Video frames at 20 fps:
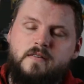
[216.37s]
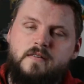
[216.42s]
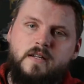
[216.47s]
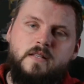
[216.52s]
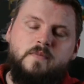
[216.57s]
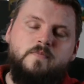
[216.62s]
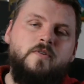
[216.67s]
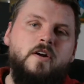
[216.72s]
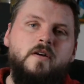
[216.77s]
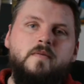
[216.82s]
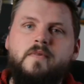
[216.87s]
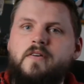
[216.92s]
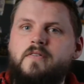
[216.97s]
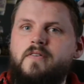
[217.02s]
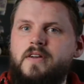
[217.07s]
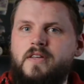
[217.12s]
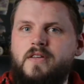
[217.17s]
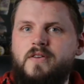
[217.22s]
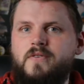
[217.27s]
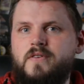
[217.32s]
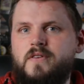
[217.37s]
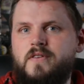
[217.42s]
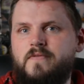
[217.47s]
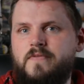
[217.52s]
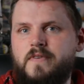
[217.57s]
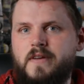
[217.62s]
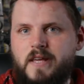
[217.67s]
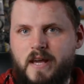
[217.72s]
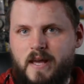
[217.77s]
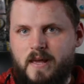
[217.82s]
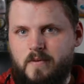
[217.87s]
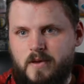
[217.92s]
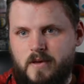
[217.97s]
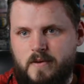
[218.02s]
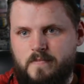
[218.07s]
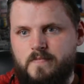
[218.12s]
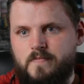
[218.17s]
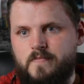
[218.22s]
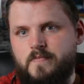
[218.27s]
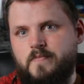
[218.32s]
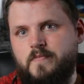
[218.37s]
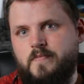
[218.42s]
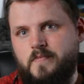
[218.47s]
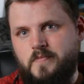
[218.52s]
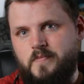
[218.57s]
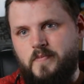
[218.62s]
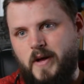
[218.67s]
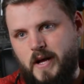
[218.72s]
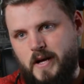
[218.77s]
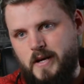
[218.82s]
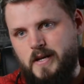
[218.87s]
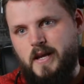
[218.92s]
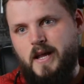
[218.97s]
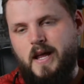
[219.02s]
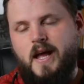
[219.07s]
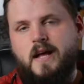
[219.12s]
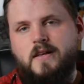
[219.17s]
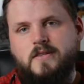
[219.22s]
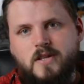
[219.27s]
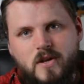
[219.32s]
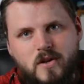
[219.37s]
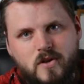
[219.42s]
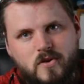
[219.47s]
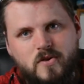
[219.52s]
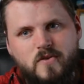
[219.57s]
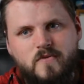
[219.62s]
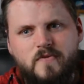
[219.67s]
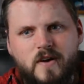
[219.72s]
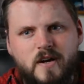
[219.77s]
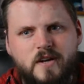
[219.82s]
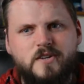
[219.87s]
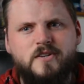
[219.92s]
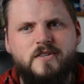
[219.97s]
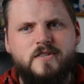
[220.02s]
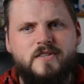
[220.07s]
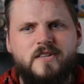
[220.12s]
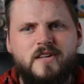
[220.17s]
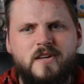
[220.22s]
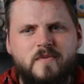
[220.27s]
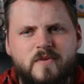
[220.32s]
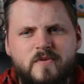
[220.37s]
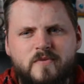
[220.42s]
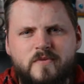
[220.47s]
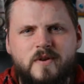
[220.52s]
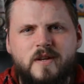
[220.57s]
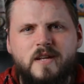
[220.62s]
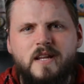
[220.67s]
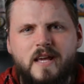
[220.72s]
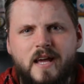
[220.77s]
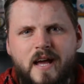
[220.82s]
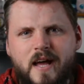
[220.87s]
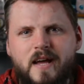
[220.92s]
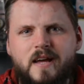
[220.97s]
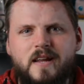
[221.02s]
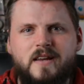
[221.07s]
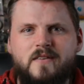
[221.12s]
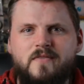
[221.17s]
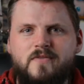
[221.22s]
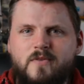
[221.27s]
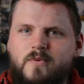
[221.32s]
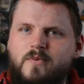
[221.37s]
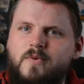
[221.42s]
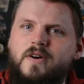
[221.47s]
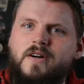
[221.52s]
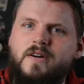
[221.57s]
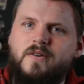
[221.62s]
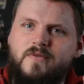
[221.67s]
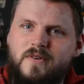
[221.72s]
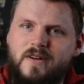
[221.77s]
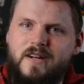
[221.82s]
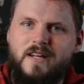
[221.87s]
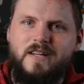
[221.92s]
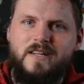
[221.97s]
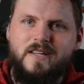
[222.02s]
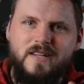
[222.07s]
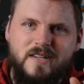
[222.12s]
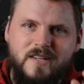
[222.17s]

it's primarily used for gaming, but it has a lot of functions that can be really handy for work-related